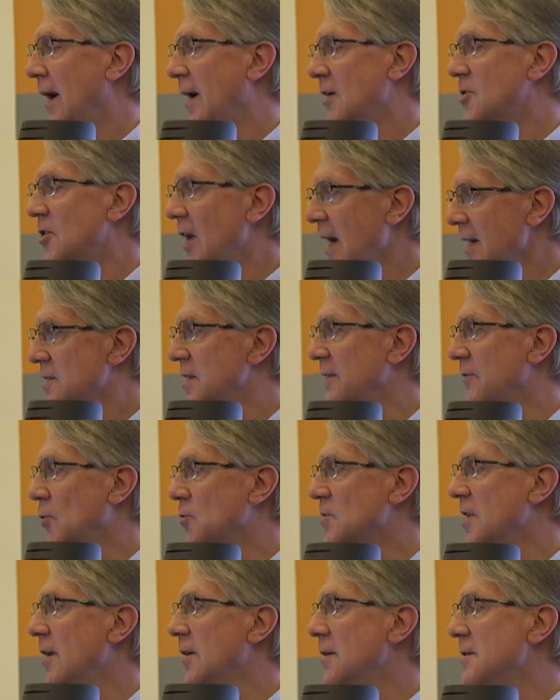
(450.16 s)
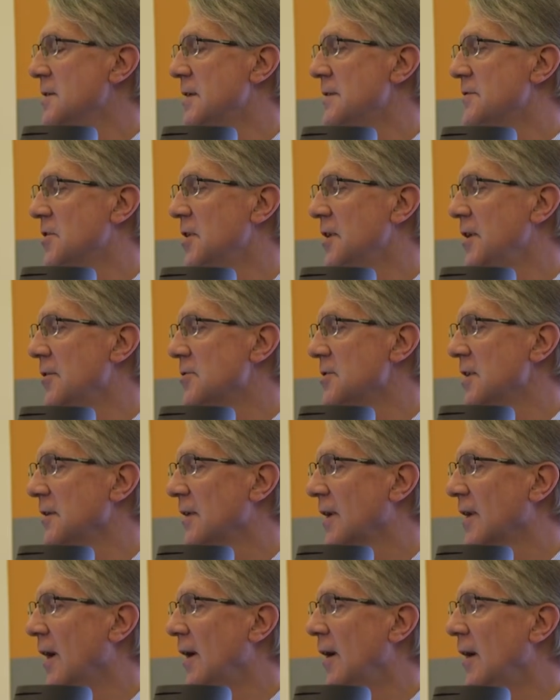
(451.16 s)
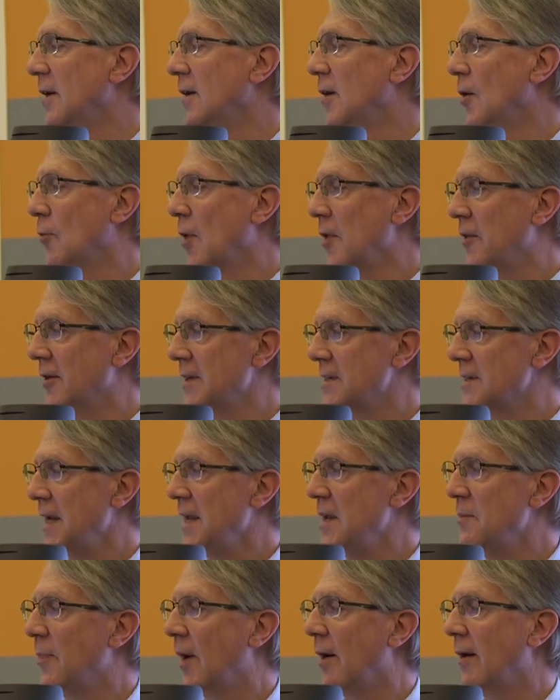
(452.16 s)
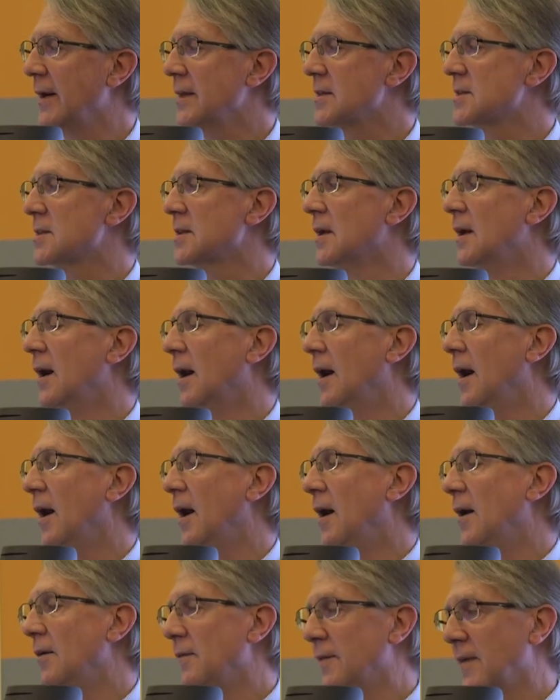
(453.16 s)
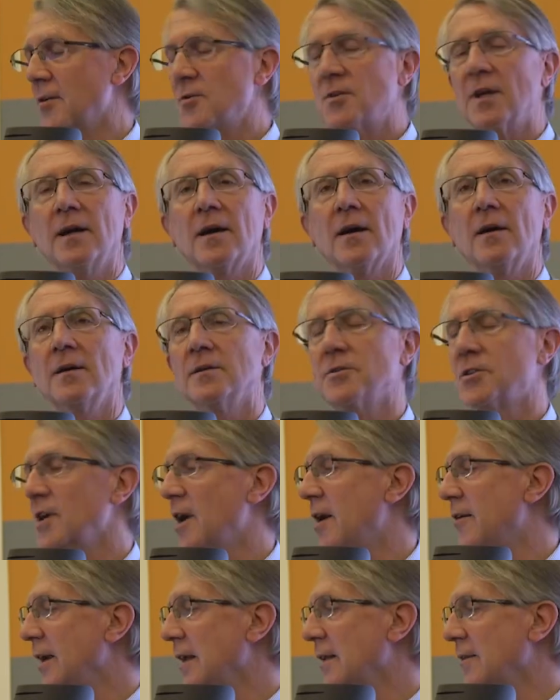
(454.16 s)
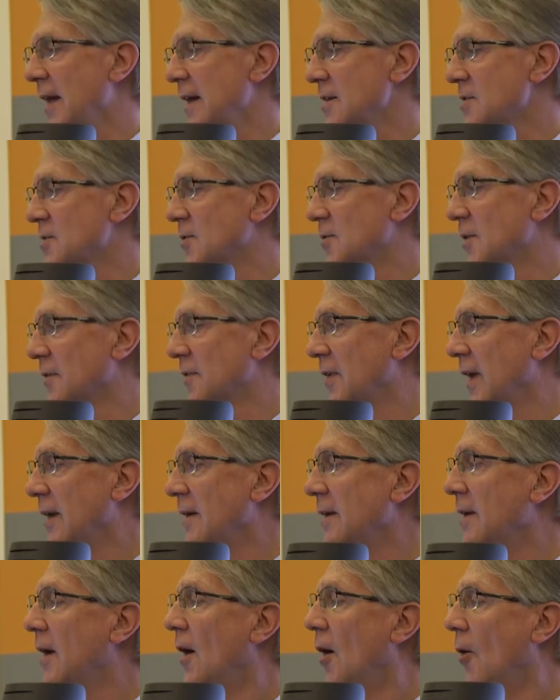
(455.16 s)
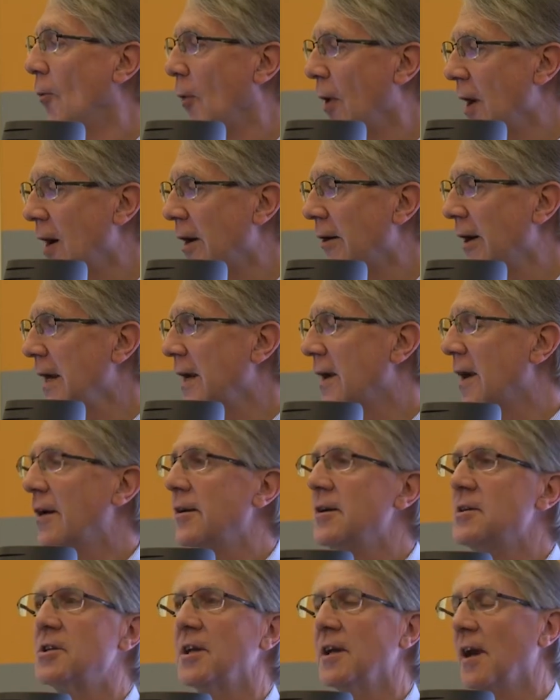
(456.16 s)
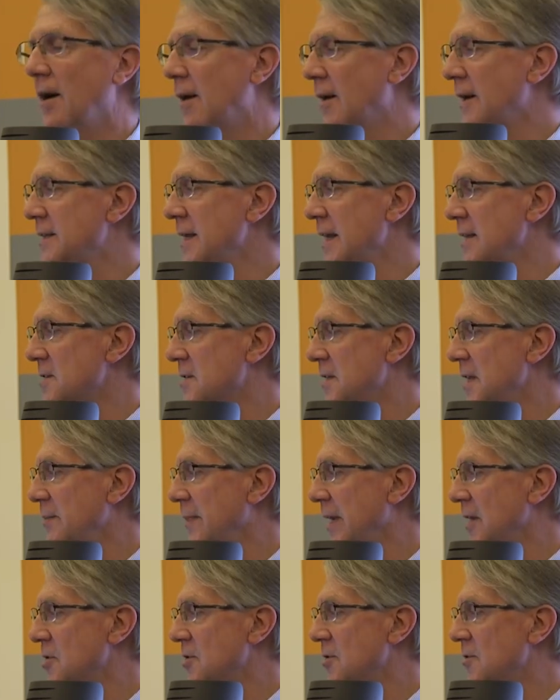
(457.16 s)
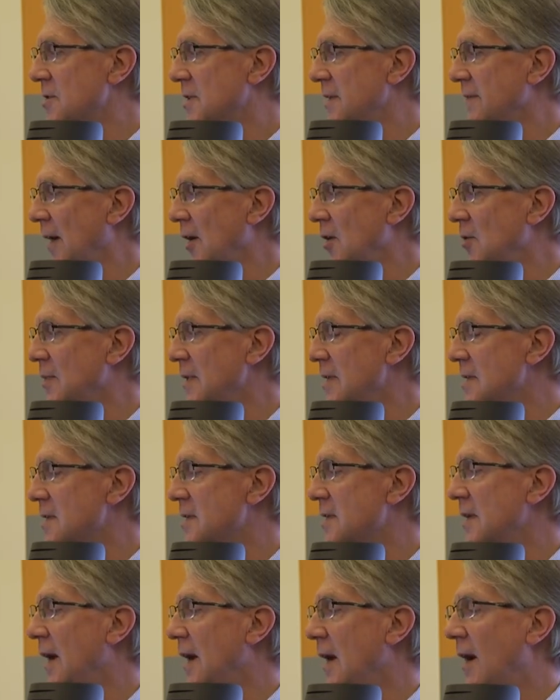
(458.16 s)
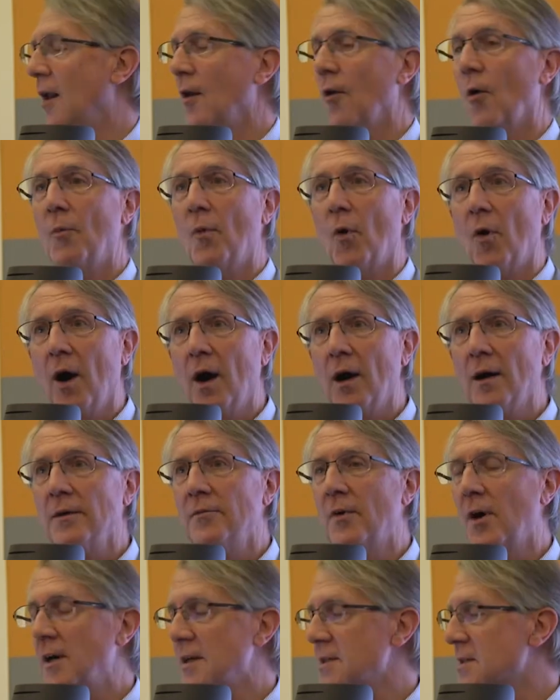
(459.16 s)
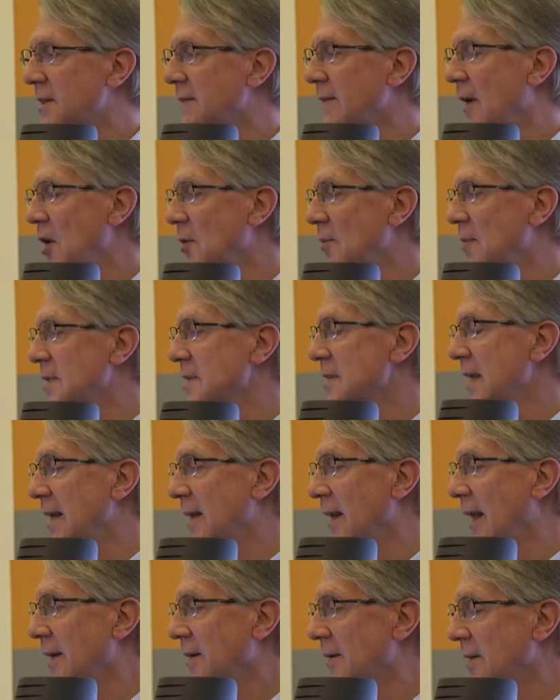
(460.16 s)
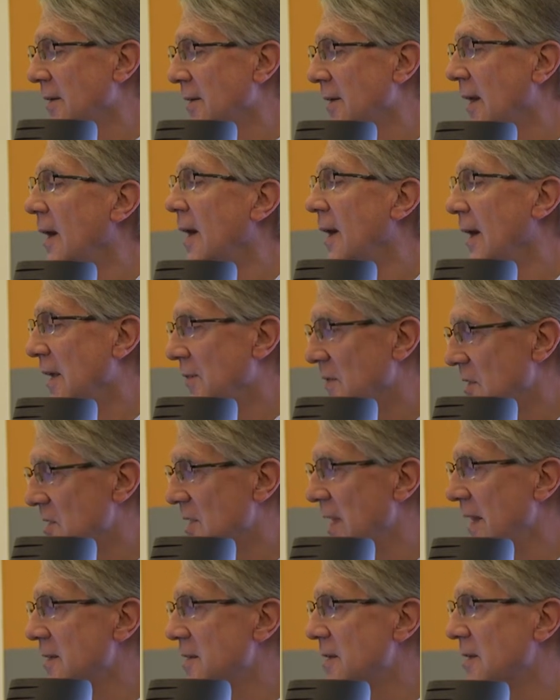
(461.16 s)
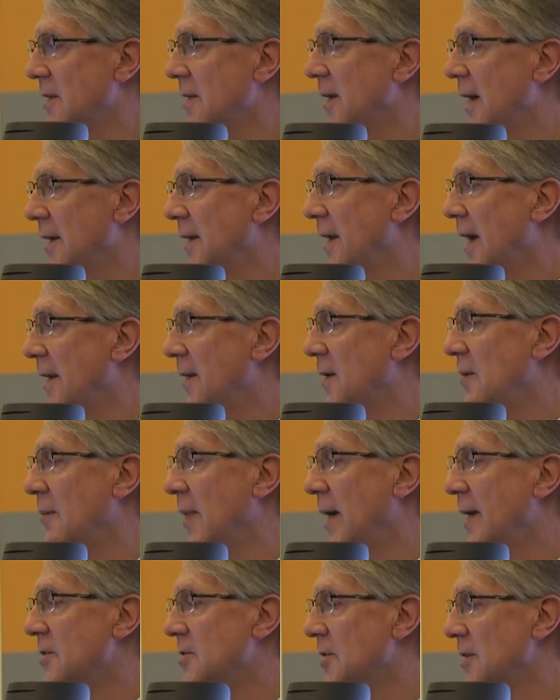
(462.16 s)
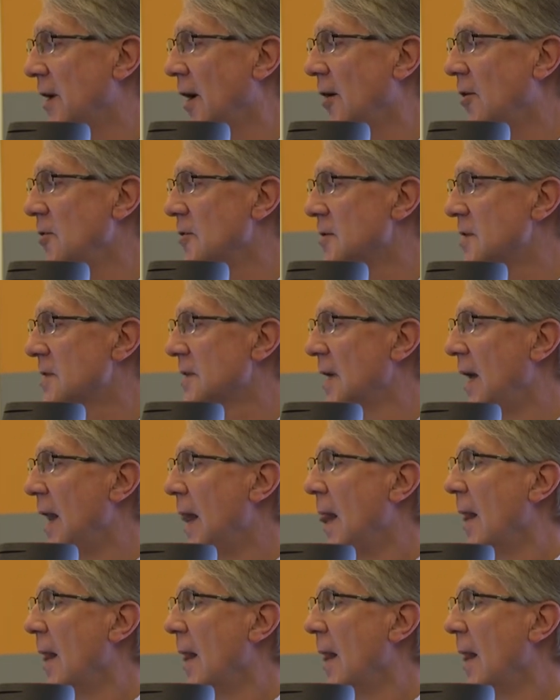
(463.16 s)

attractive alternatives to using the car, whether it's e-bikes, uh, floating car sharing, that sort of thing. We are encouraging higher density mixed-use developments, a lot more high-rise development in London, in the centre and, and at major nodes.